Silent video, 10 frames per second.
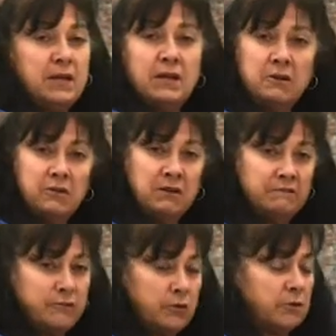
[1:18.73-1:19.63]
I know here in
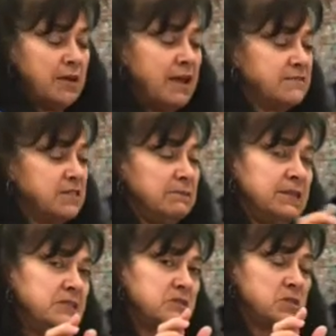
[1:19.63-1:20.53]
Florida we have some
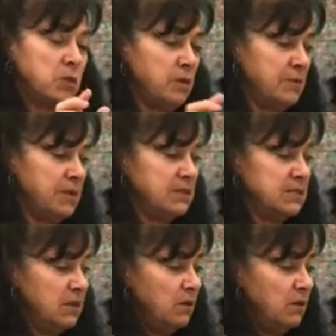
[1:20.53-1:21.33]
little scorpions.